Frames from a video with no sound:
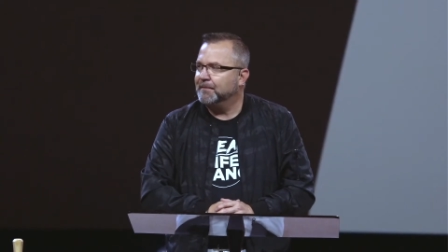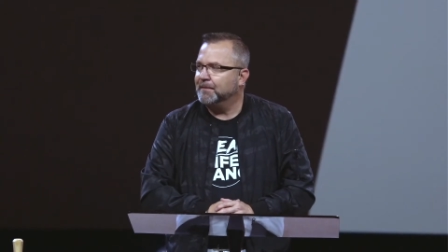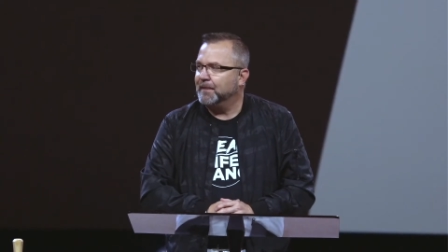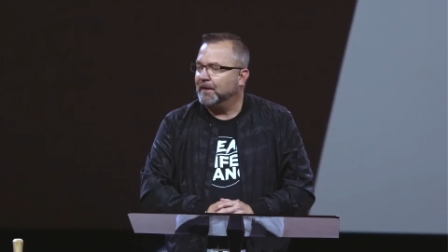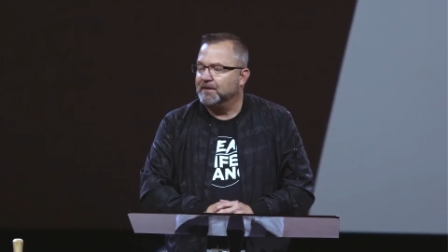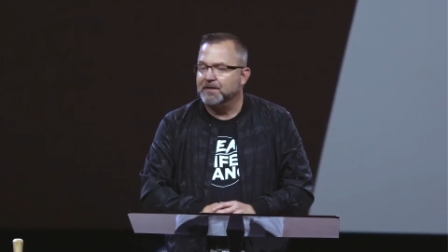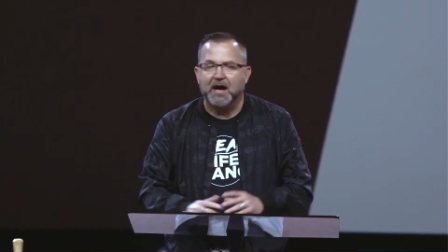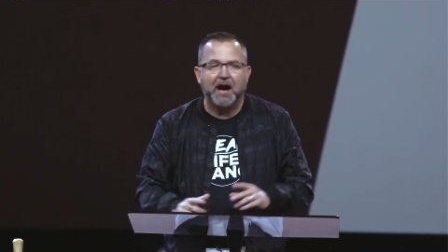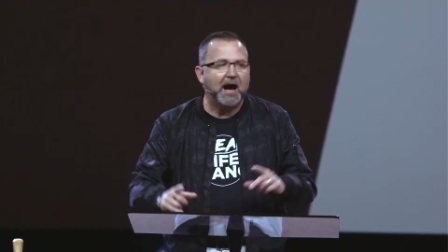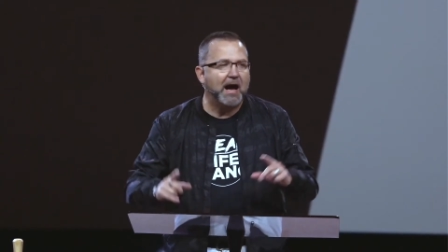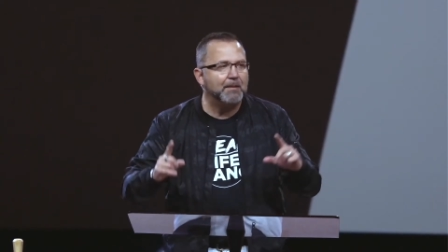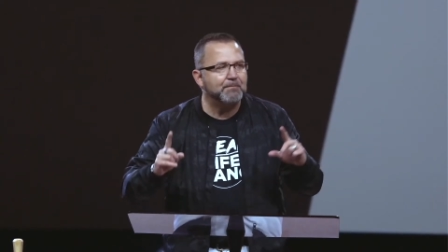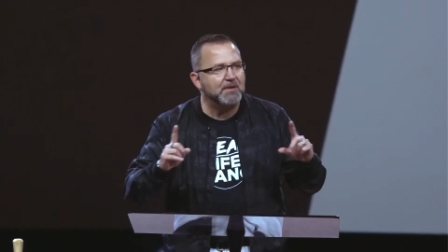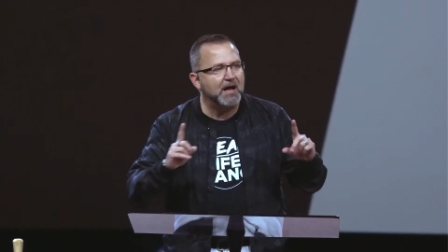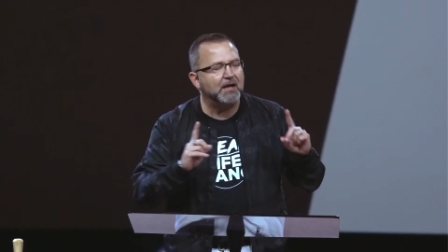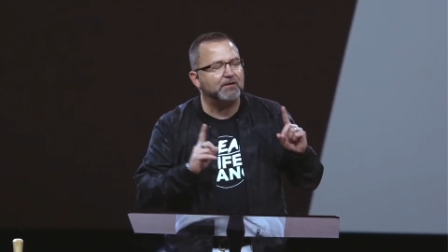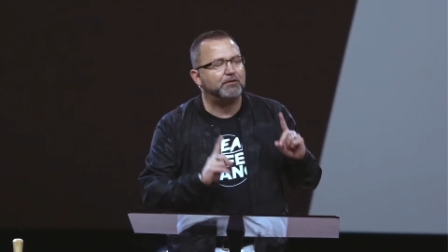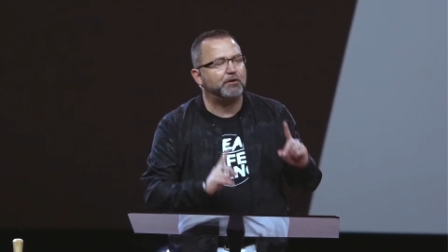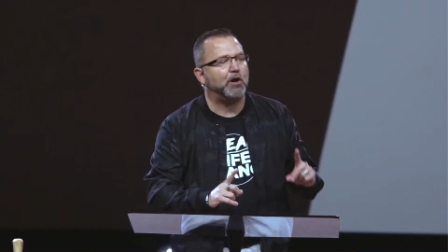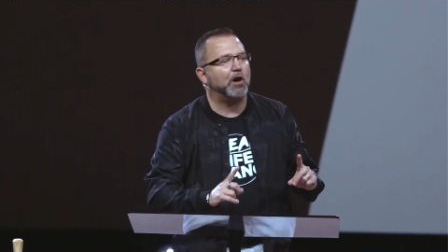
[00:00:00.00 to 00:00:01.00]
Now, I'm
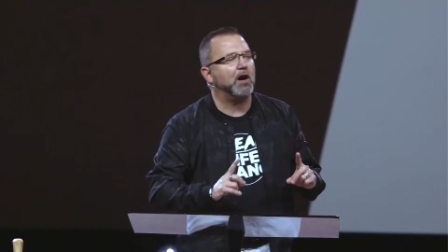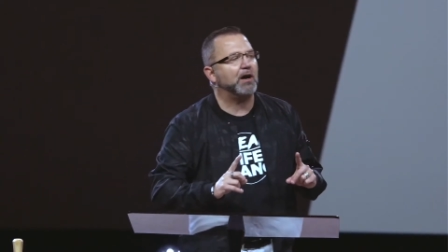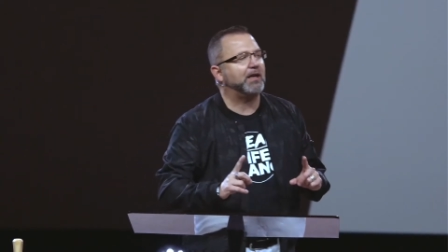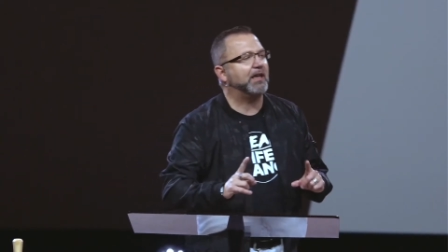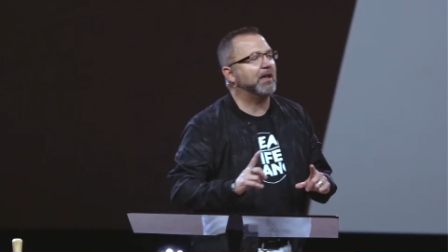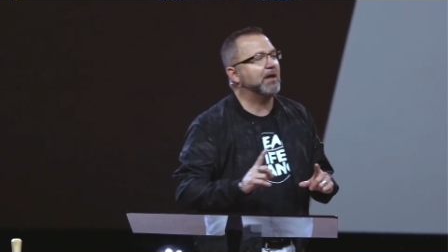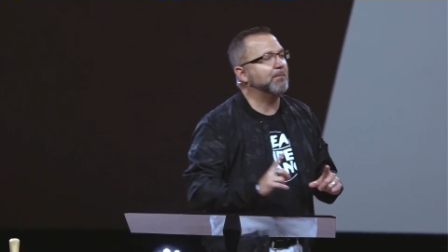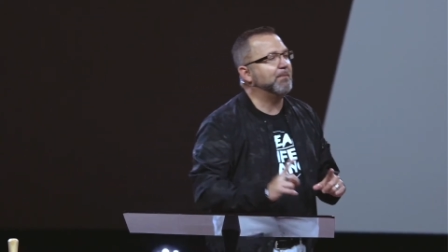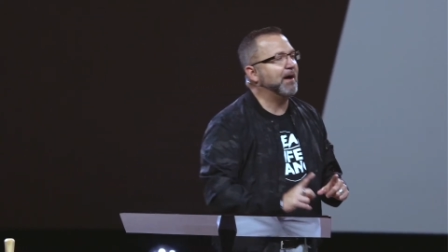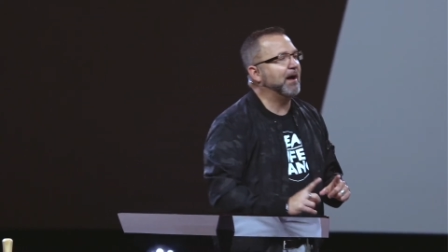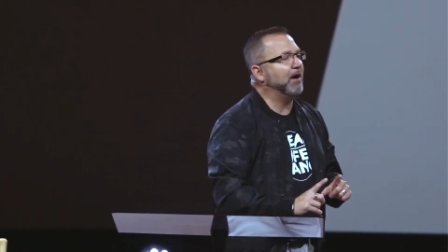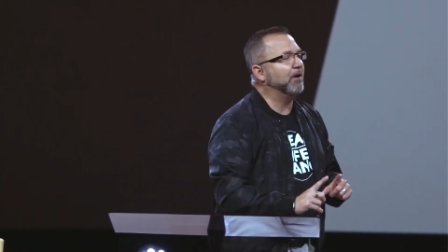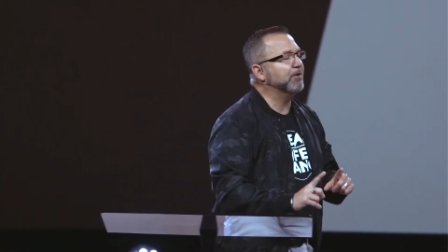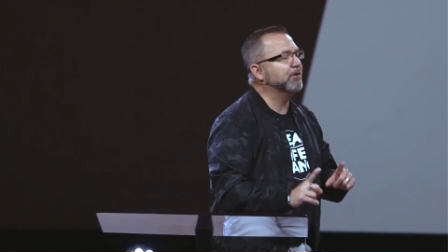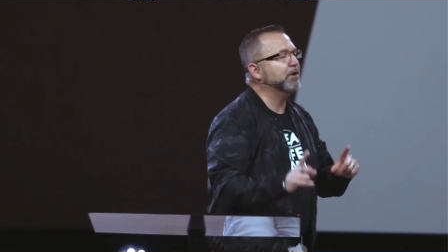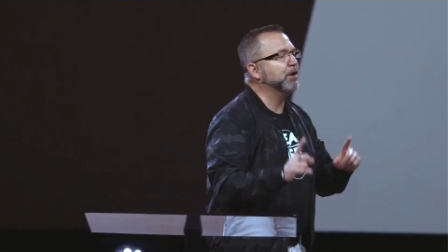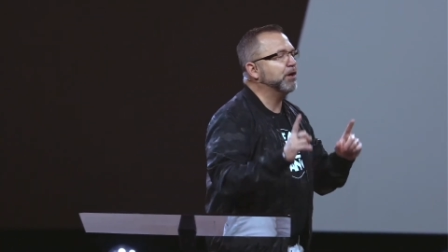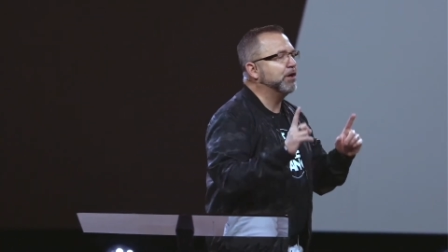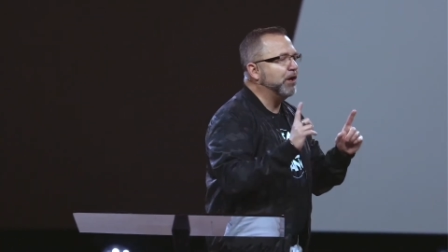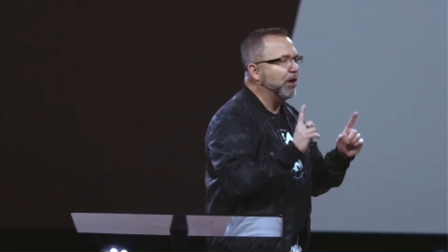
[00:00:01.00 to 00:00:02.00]
not talking about
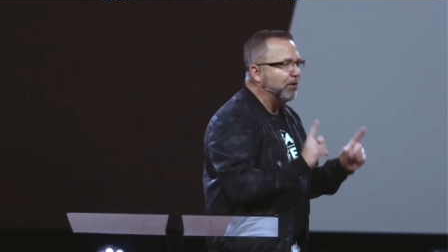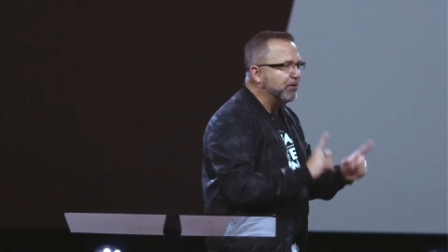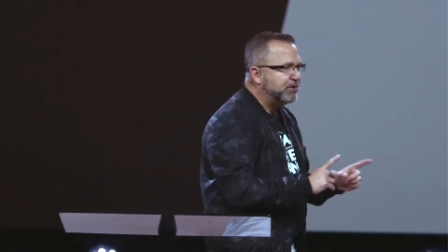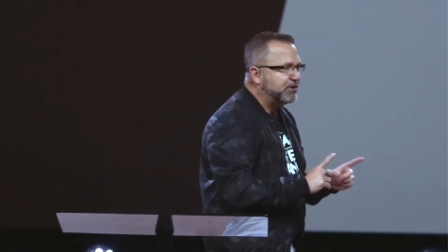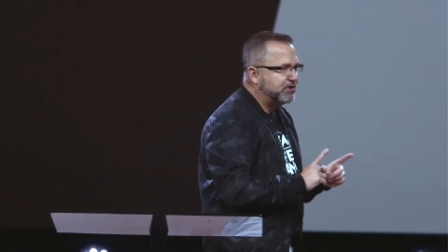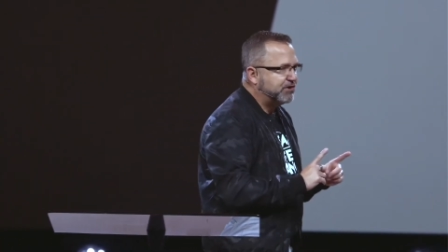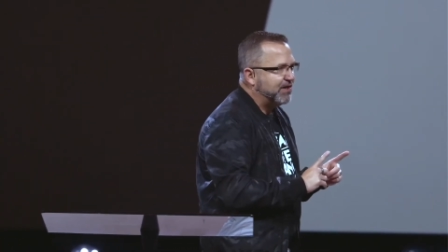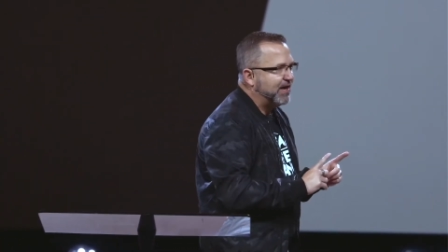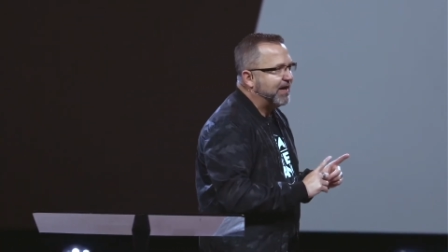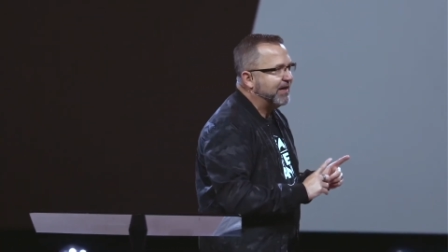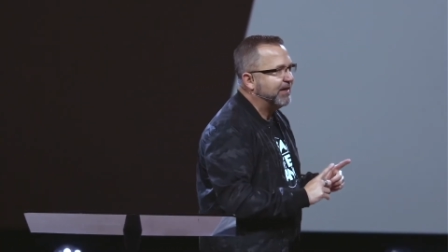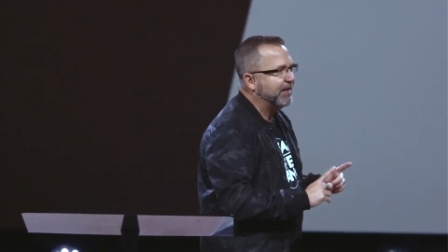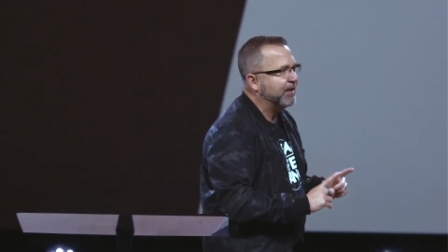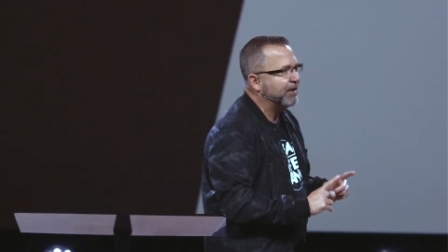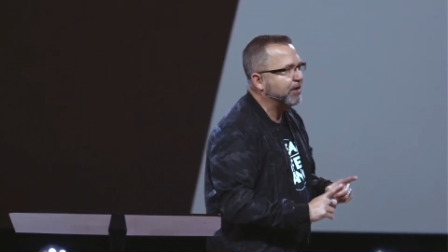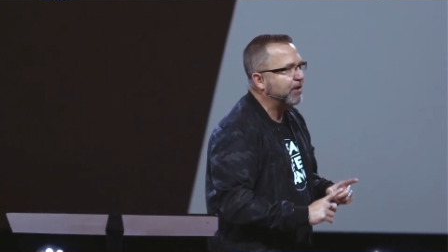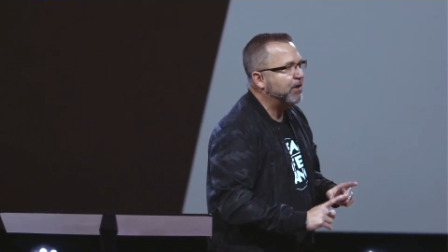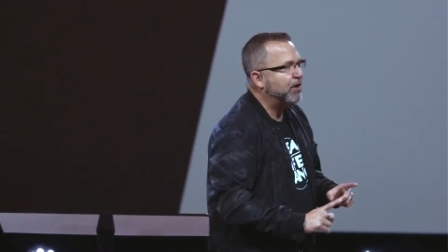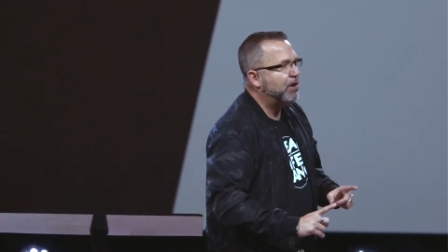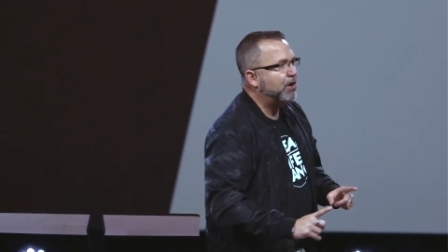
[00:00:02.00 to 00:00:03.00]

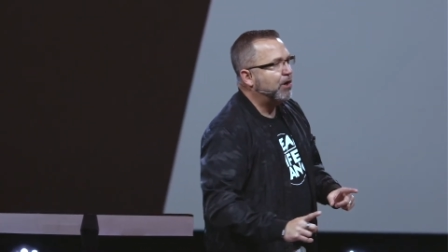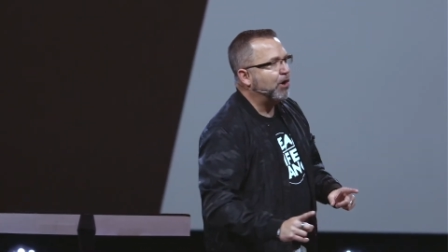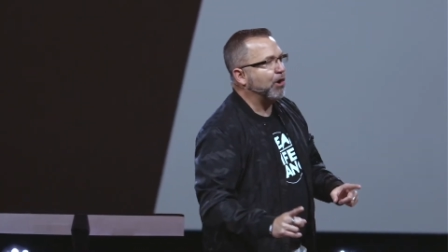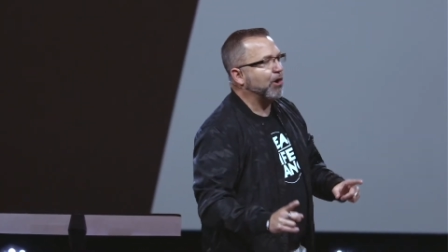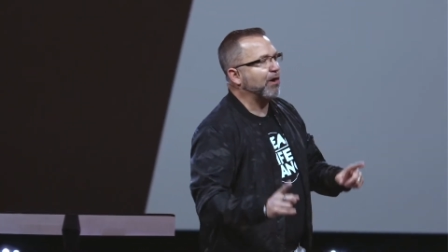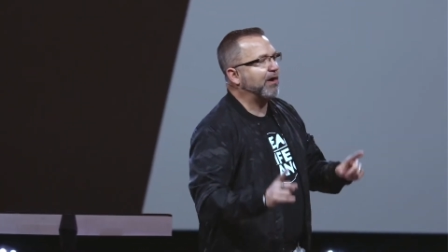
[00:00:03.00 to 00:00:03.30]
negotiating or